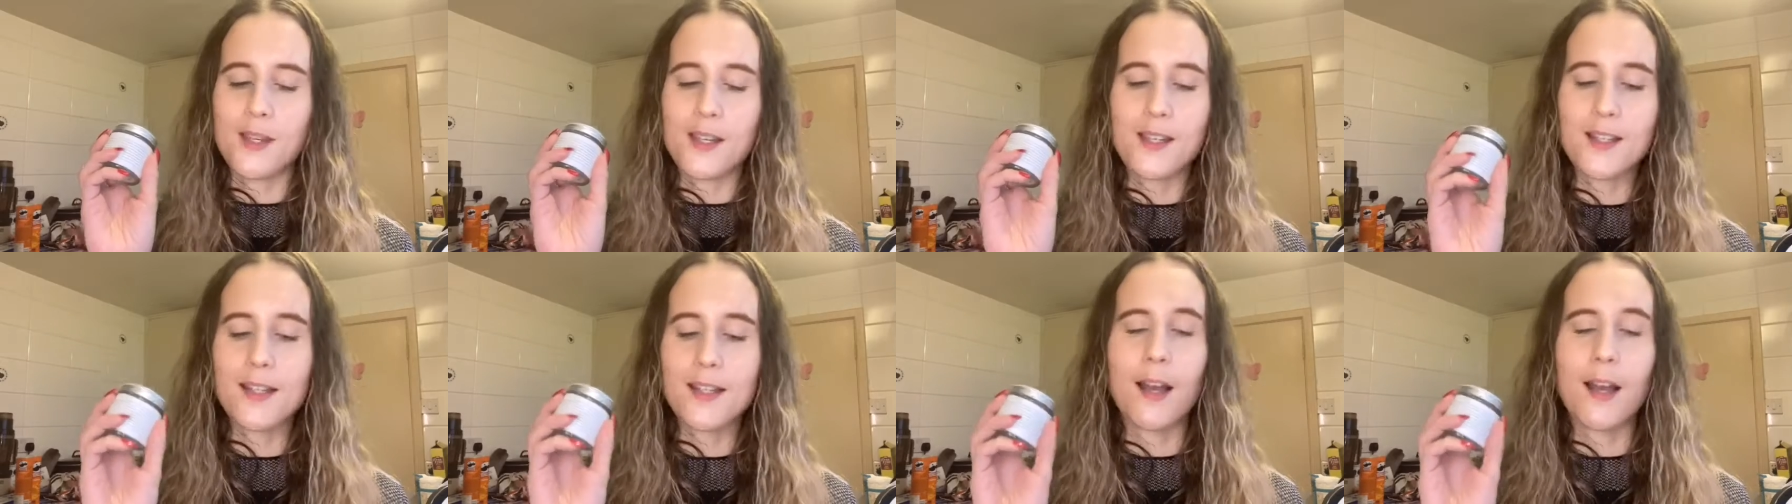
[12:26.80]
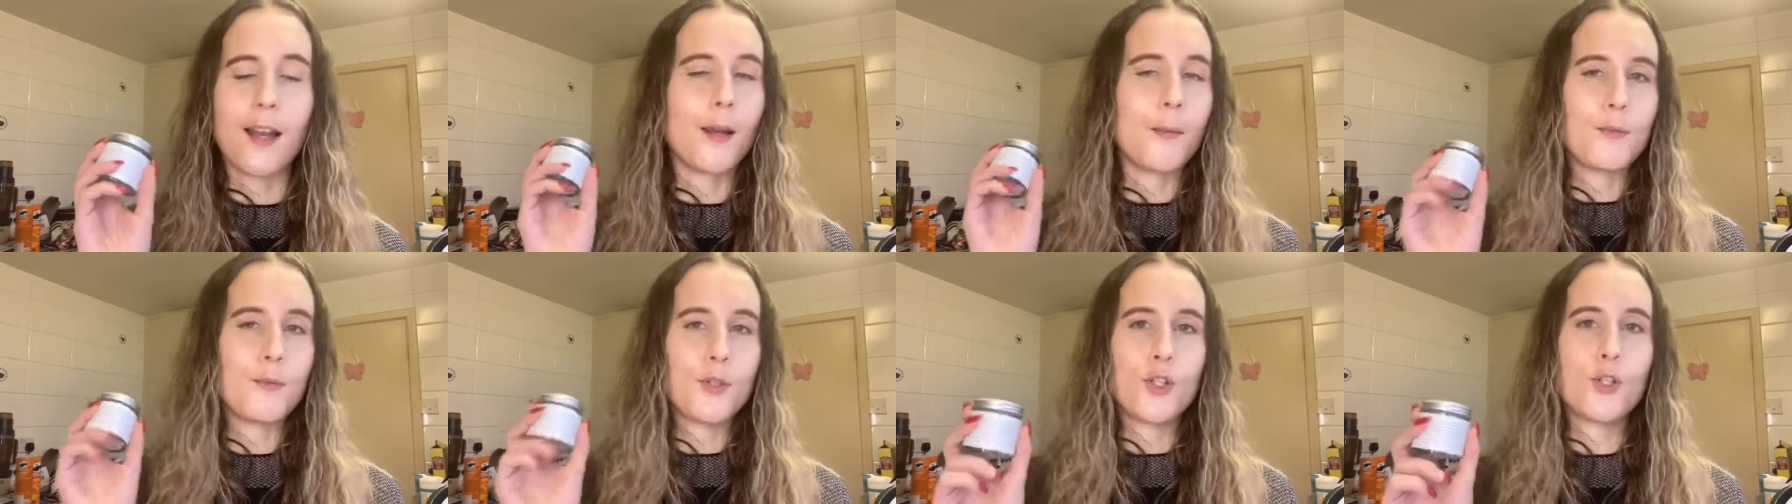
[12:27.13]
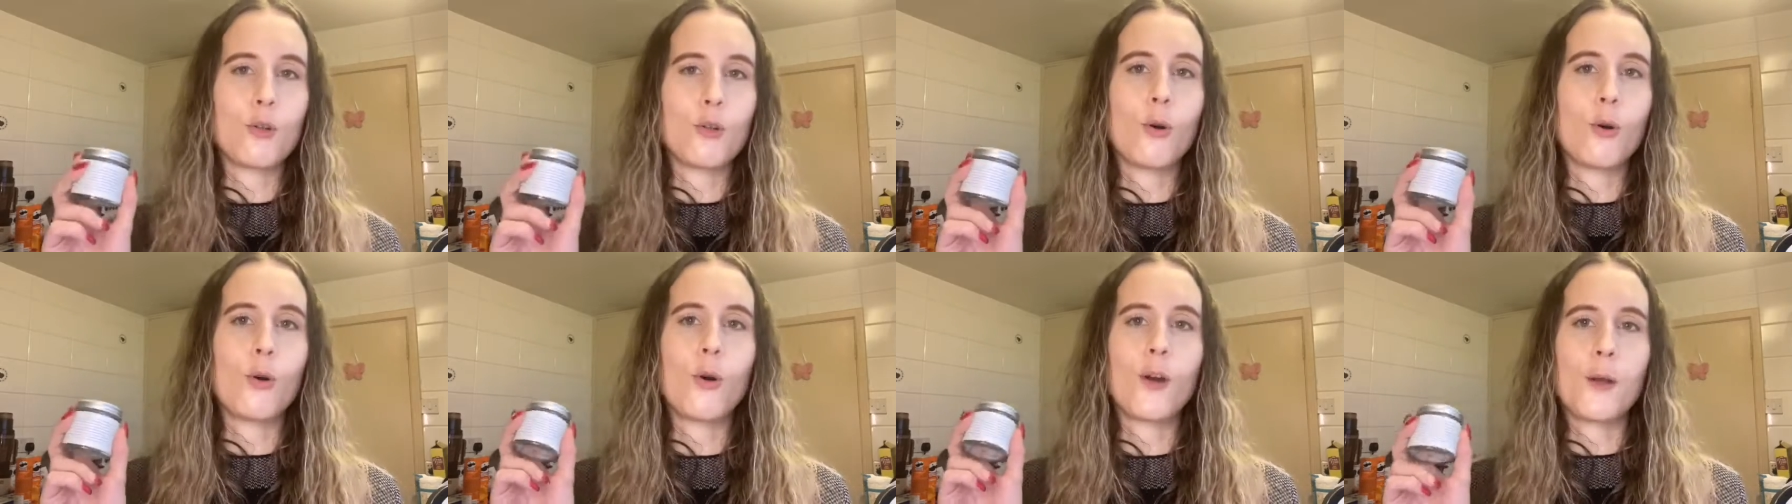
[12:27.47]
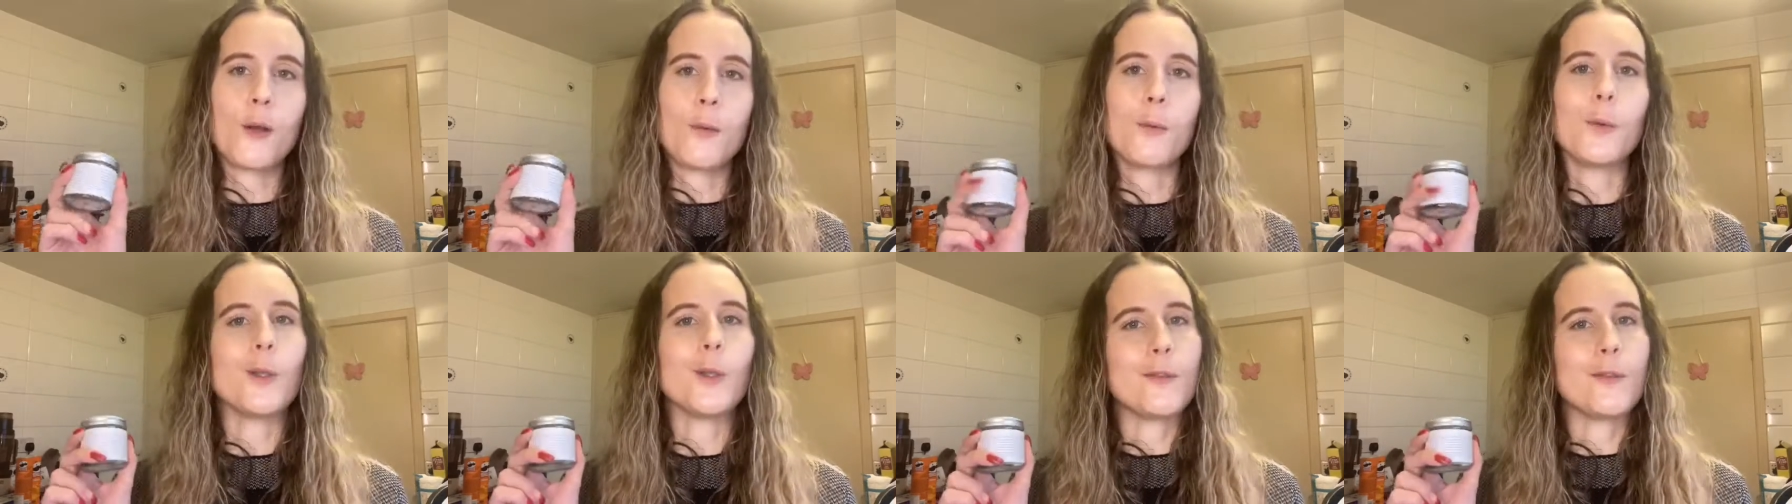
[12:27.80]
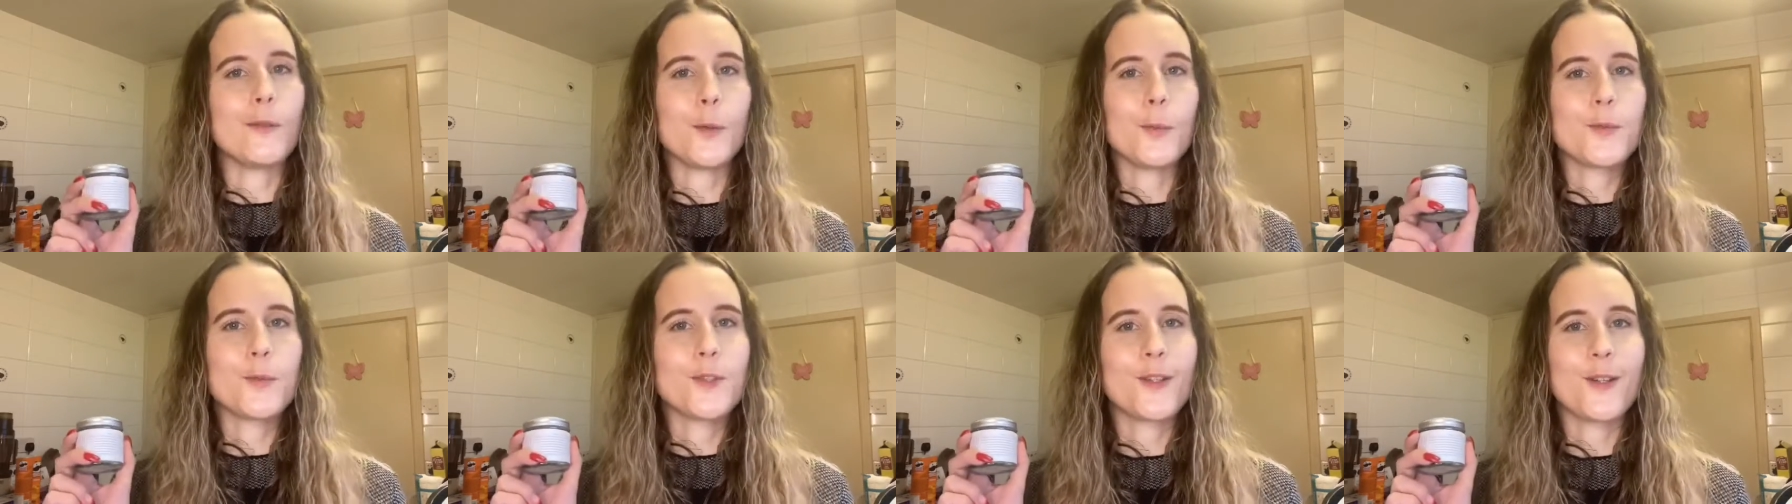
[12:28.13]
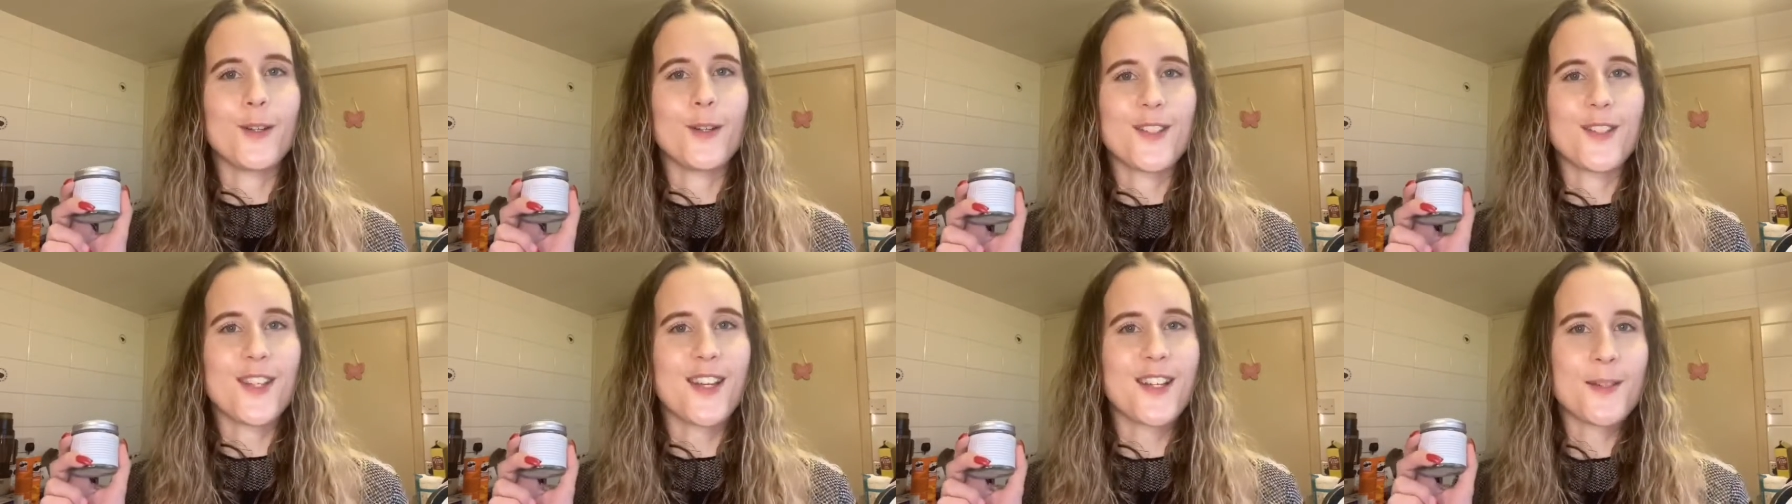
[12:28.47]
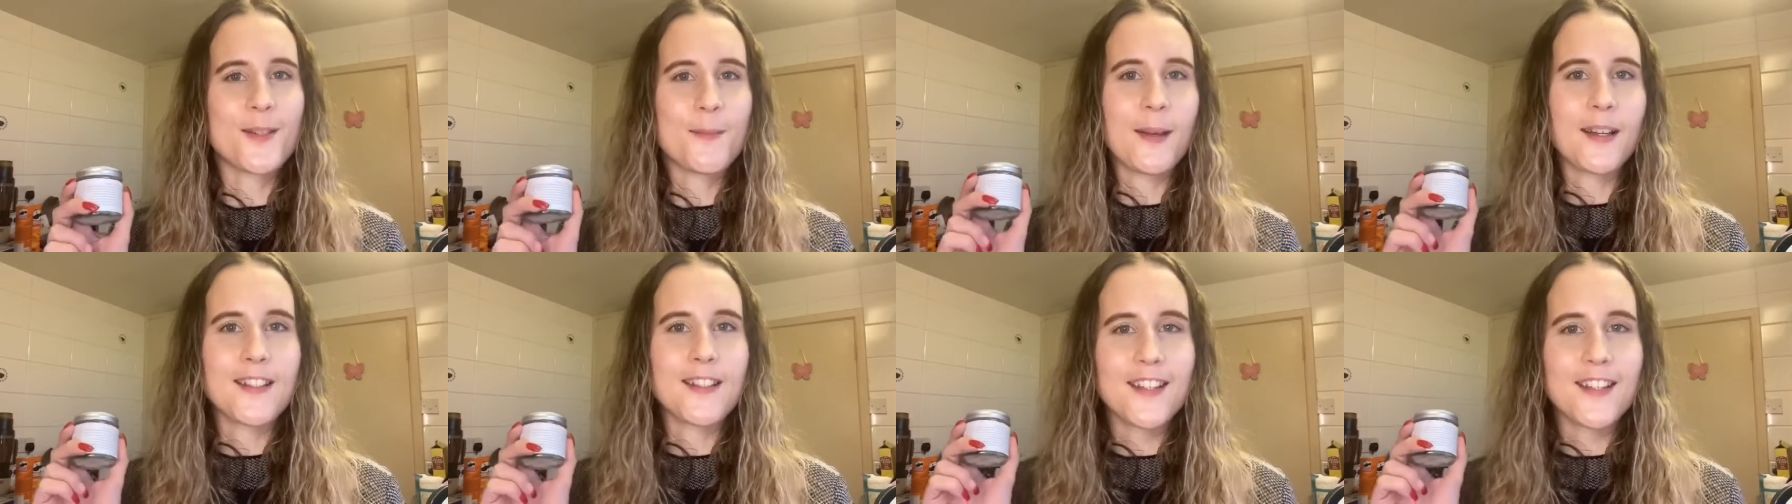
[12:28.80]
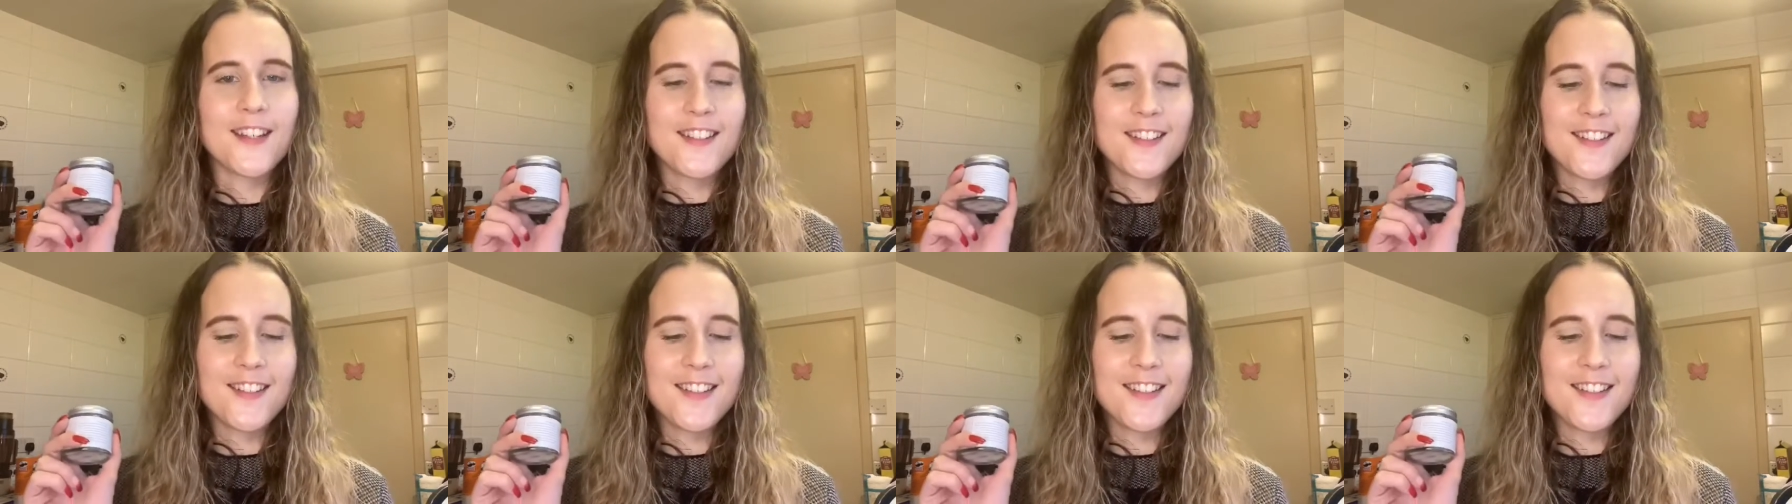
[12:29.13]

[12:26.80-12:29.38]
and I'm sure it will live up to those expectations.